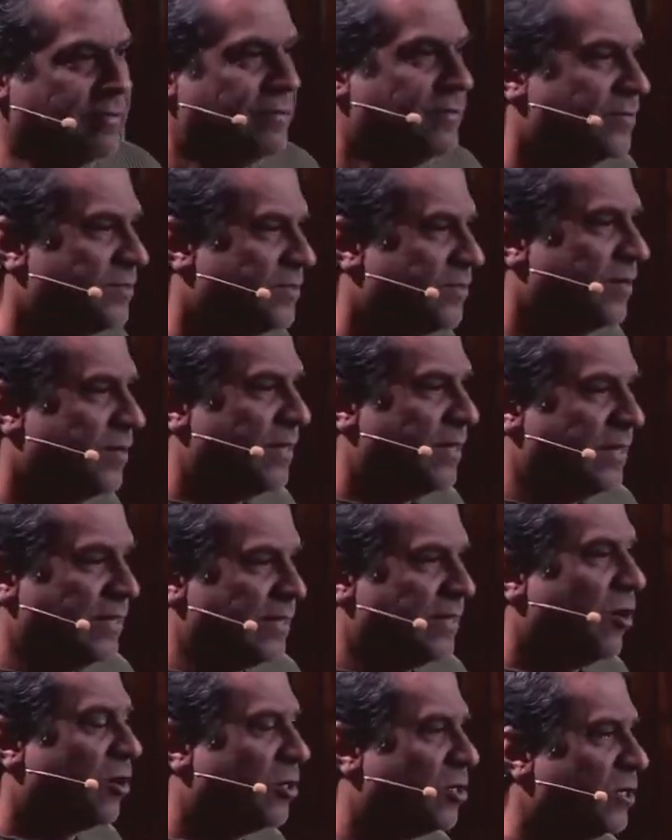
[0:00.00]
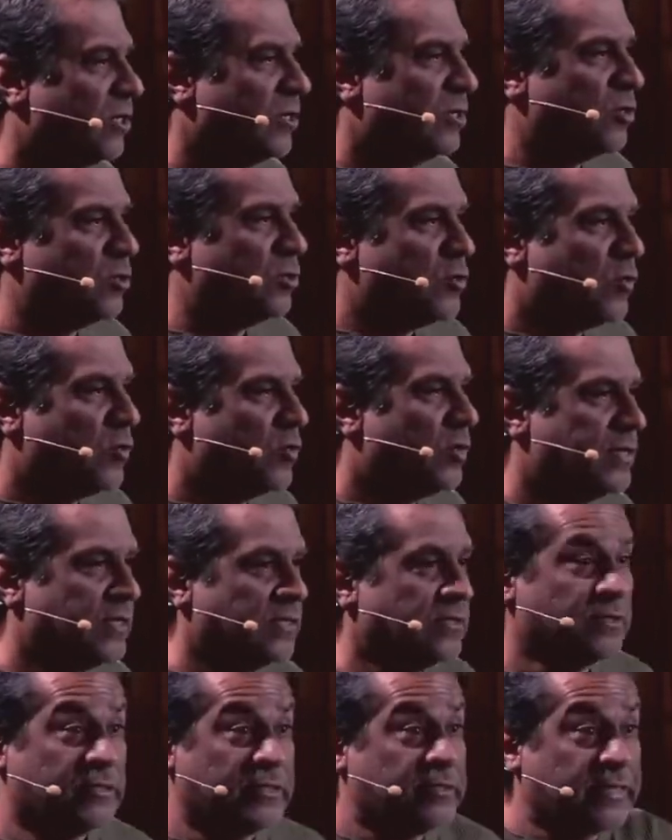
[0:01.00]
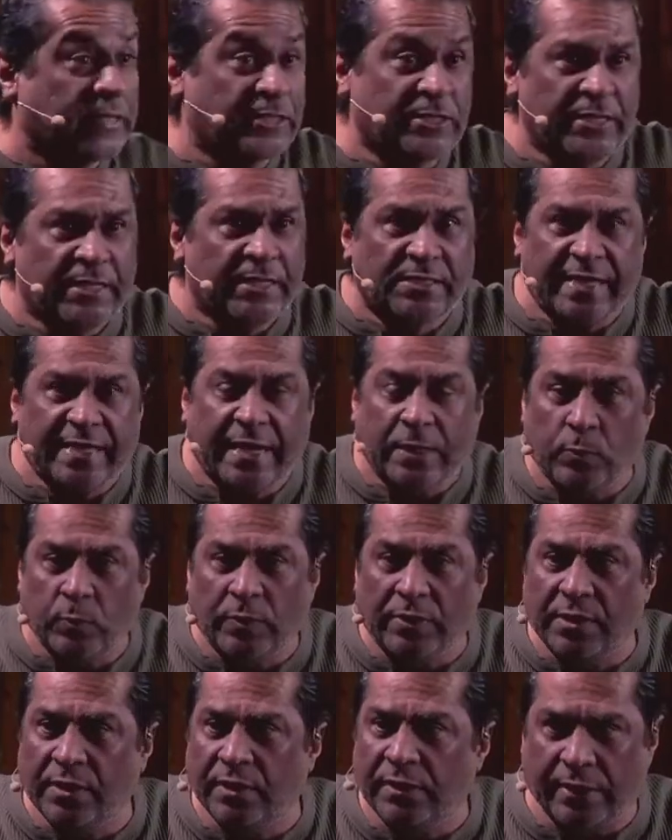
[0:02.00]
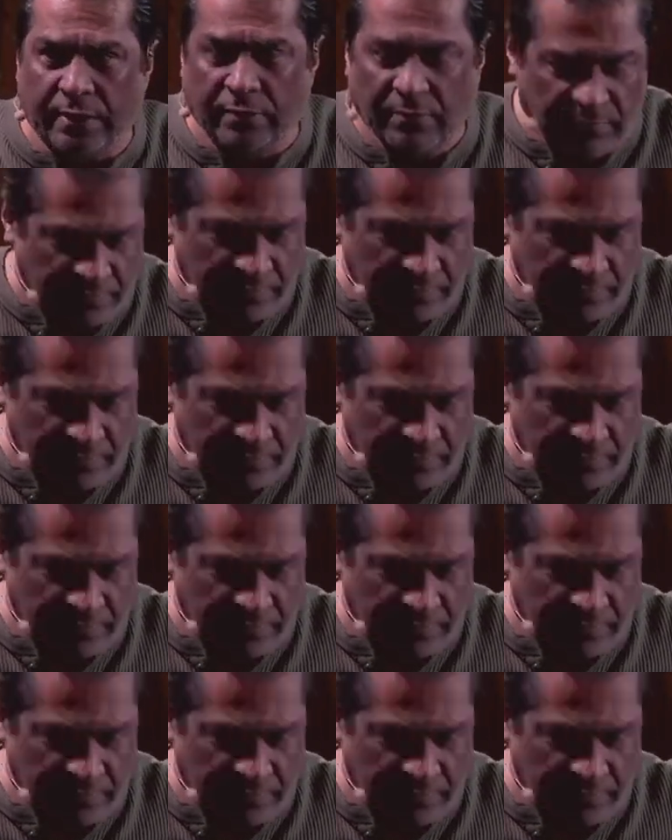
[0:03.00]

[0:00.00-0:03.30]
So I had gotten to know her. She's actually a Sentul girl, you know.